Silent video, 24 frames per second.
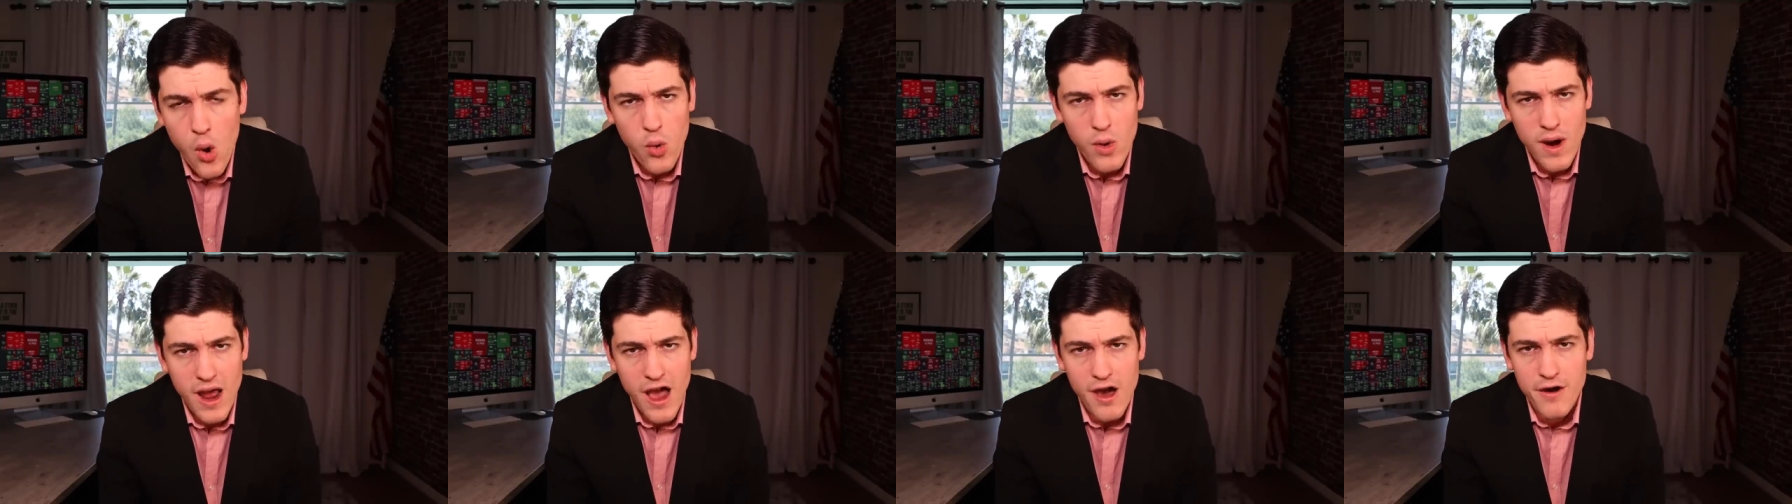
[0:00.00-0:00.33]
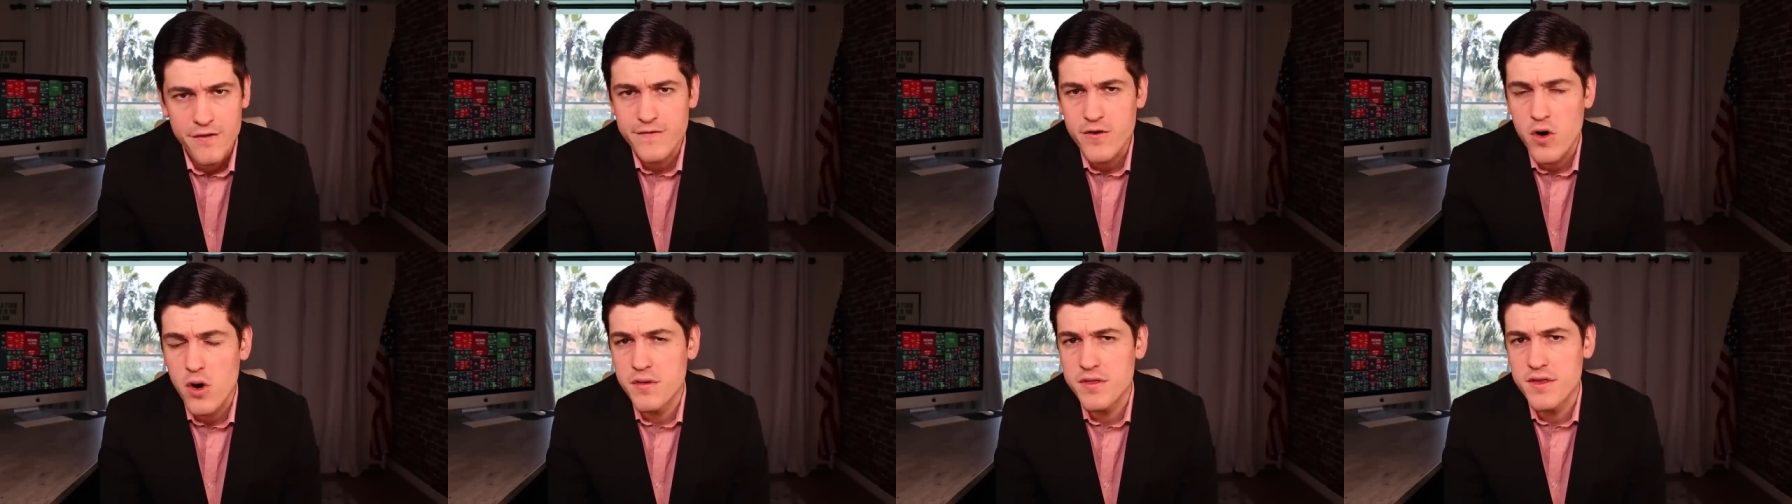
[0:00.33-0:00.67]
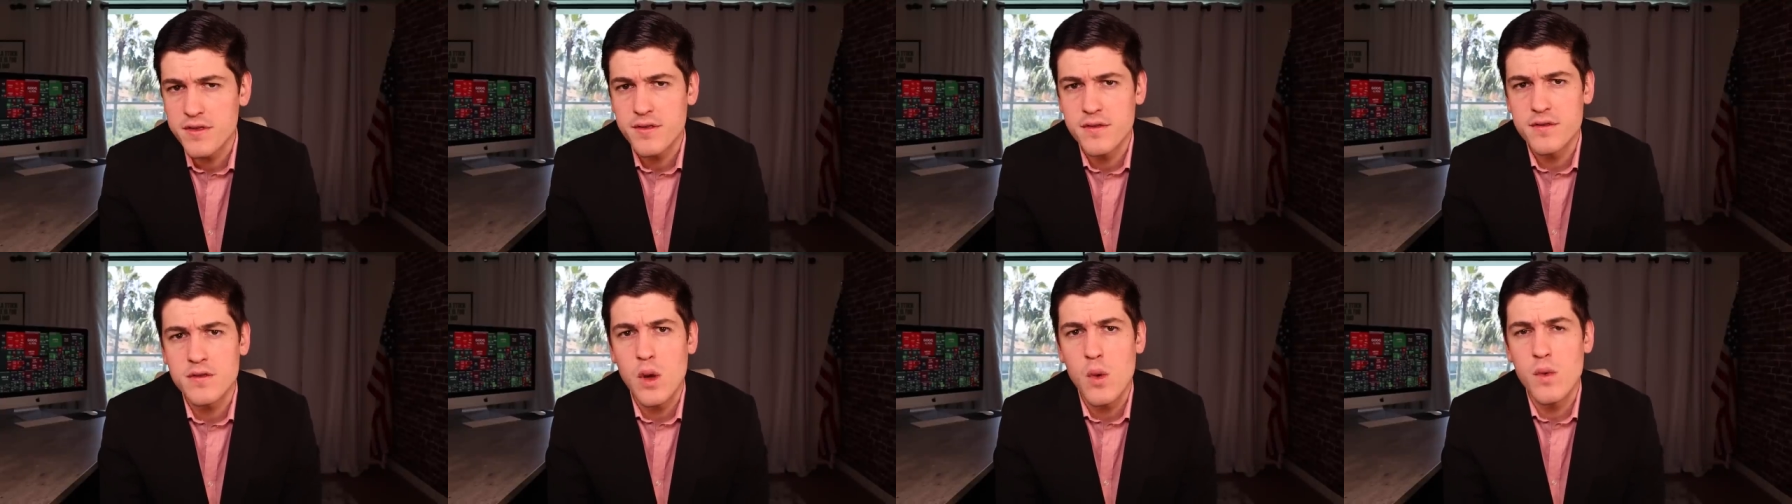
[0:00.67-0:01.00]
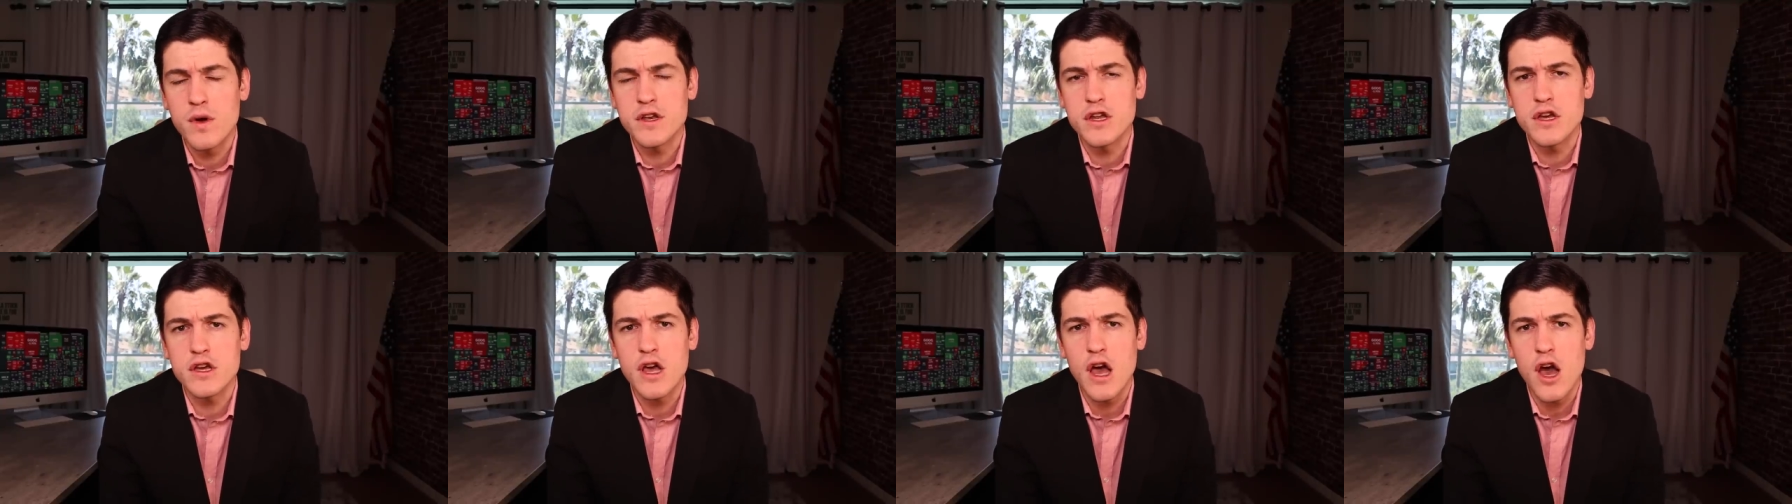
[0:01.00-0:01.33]
or how far this is
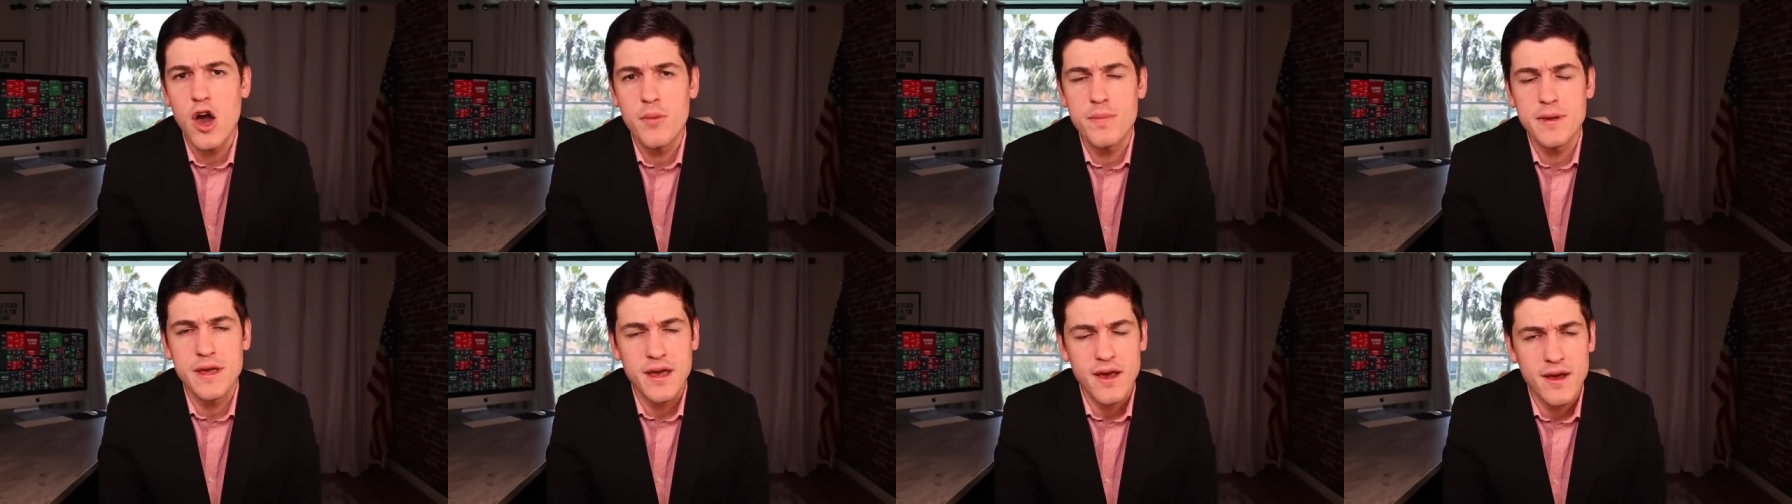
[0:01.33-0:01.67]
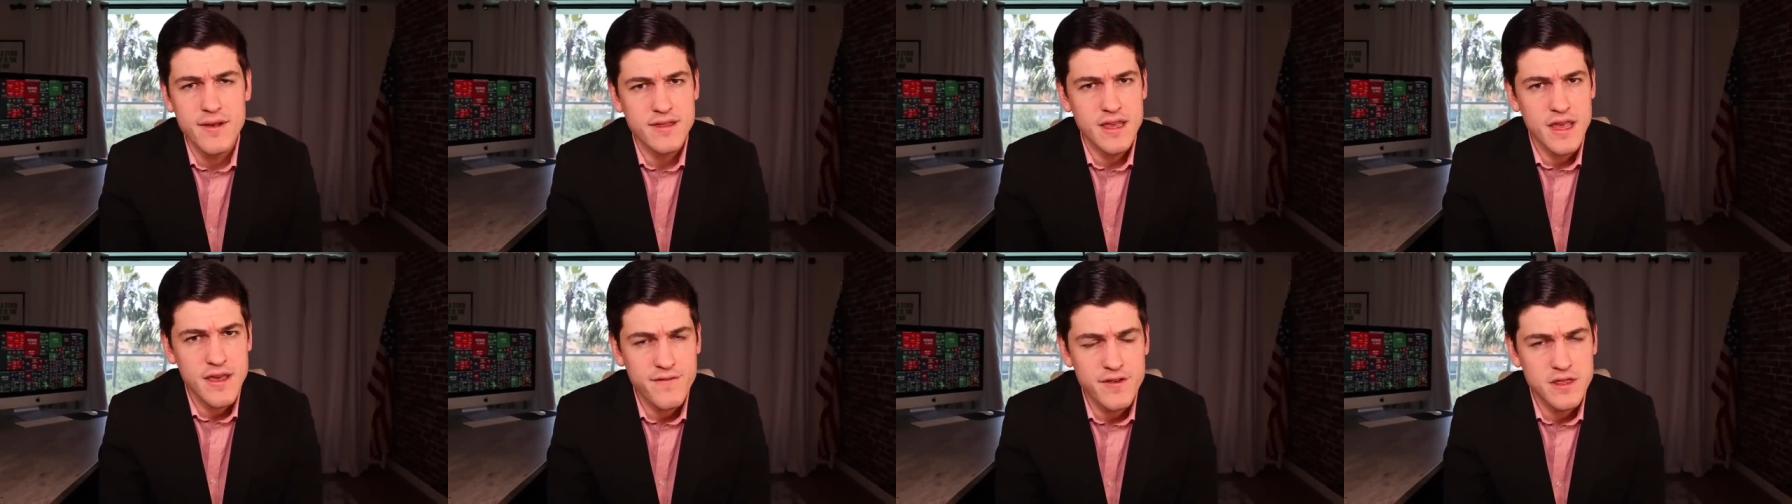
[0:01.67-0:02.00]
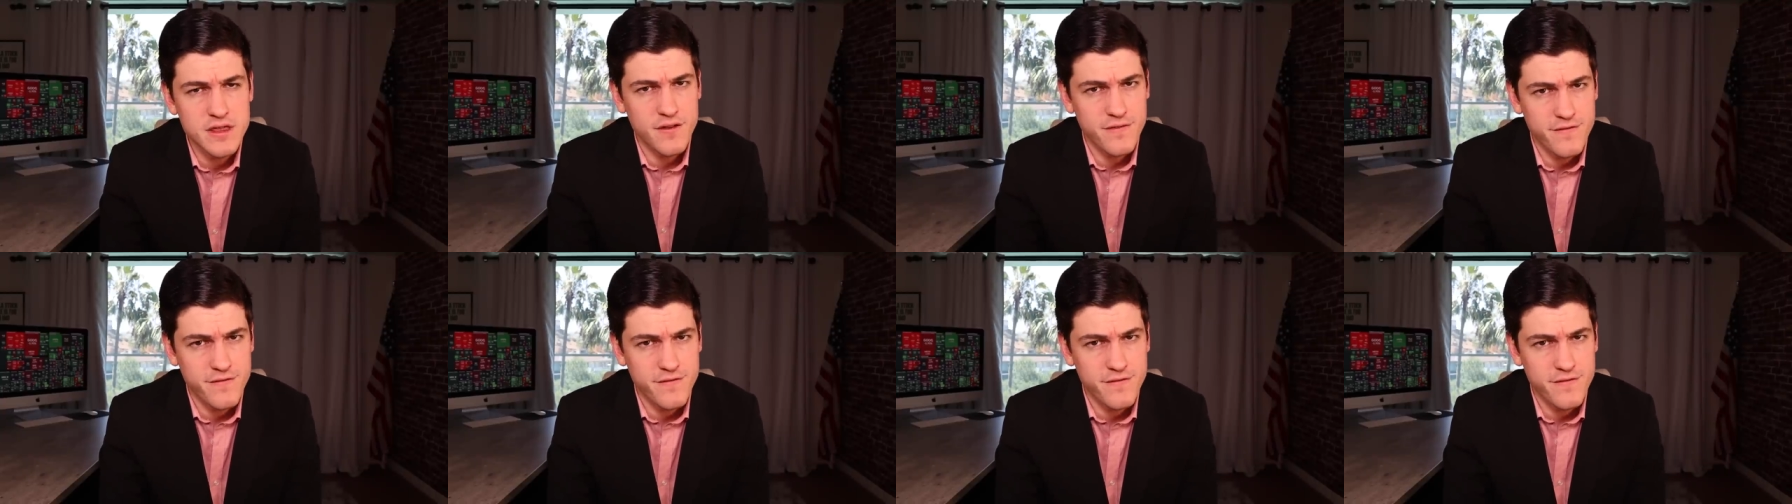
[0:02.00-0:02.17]
going to go, because even